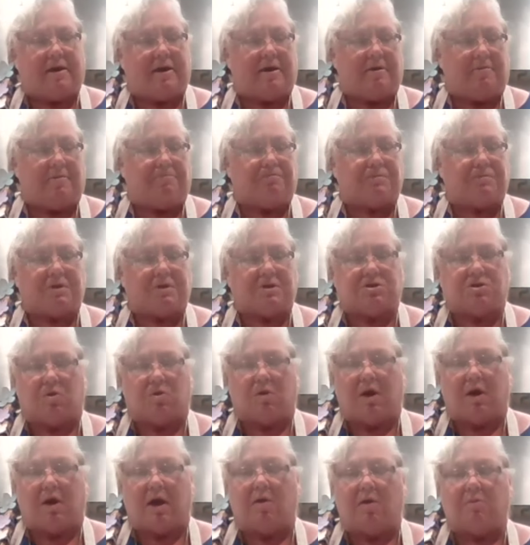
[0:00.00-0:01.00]
Um,
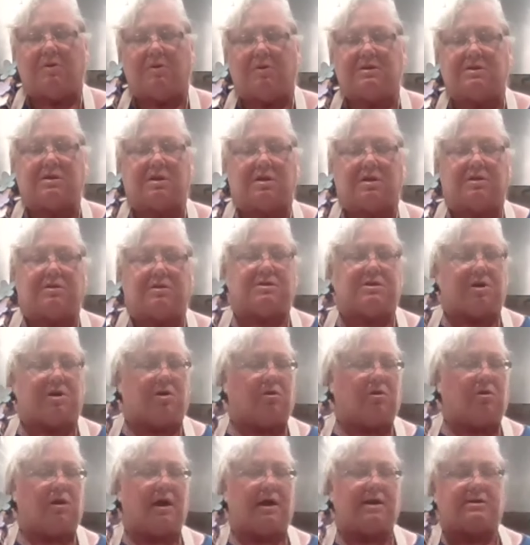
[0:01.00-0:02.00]
so I always
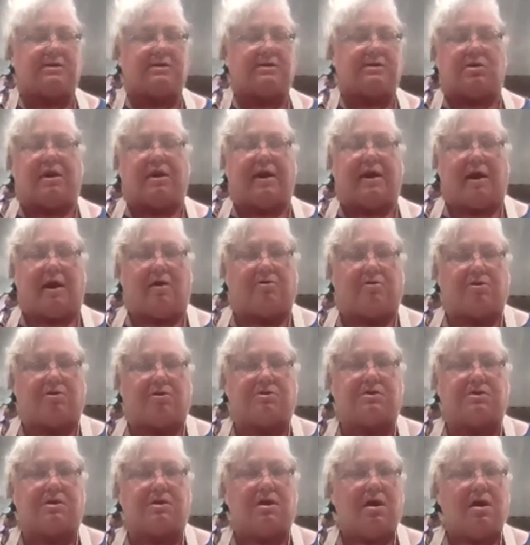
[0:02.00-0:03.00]
sterilize our
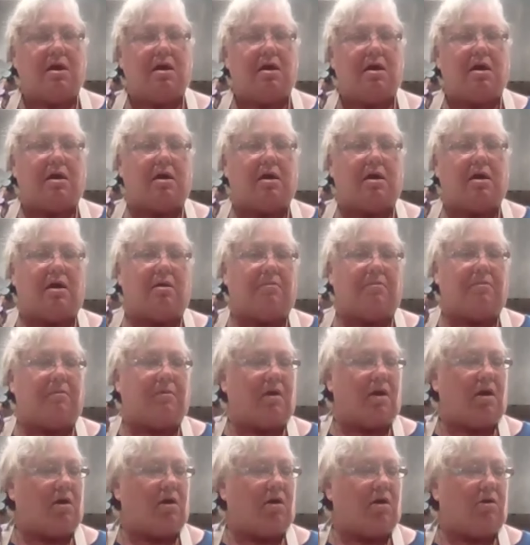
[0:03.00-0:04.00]
counters.
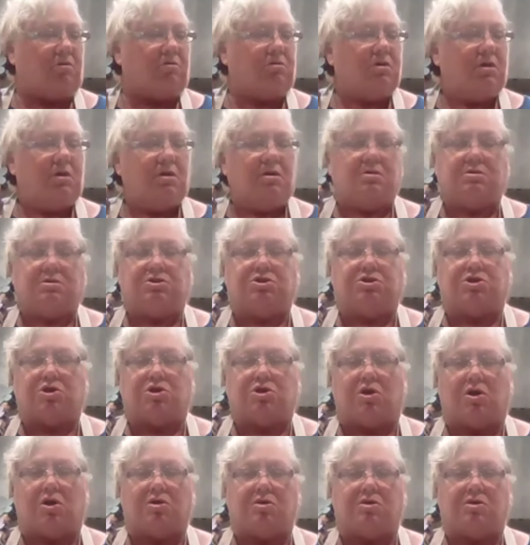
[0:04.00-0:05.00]
Um, our
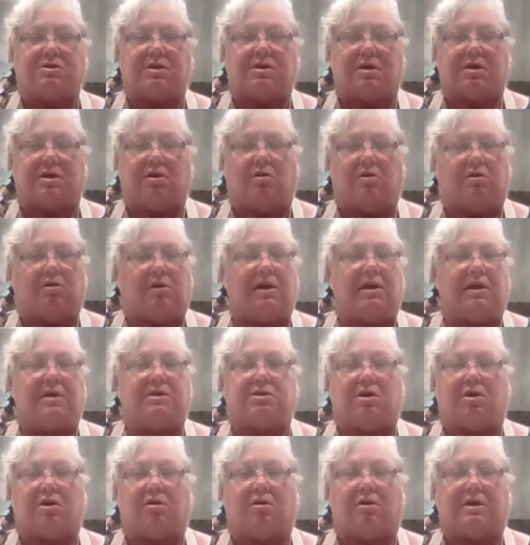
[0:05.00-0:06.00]
jars and our
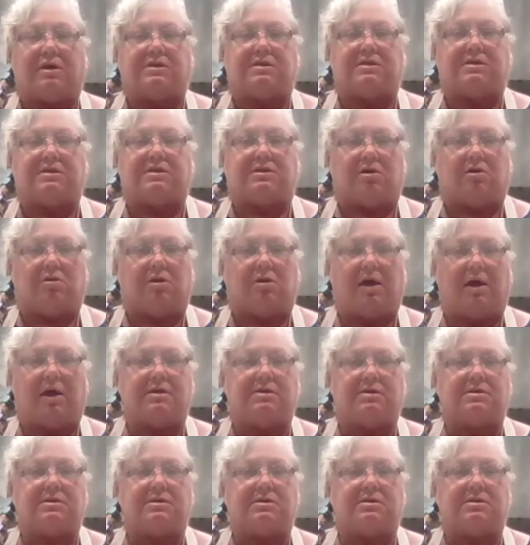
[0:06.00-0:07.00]
lids all get
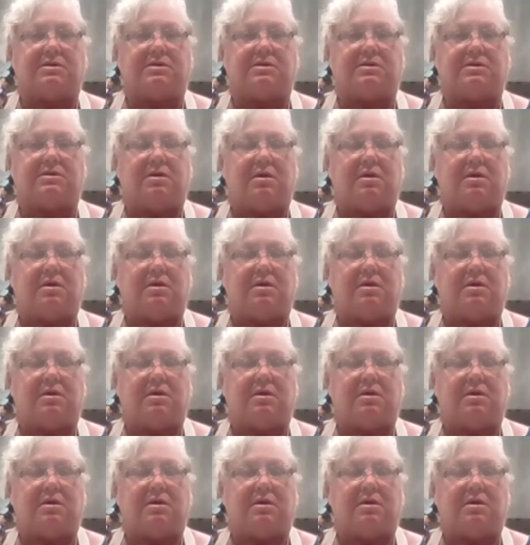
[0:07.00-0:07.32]
sterilized.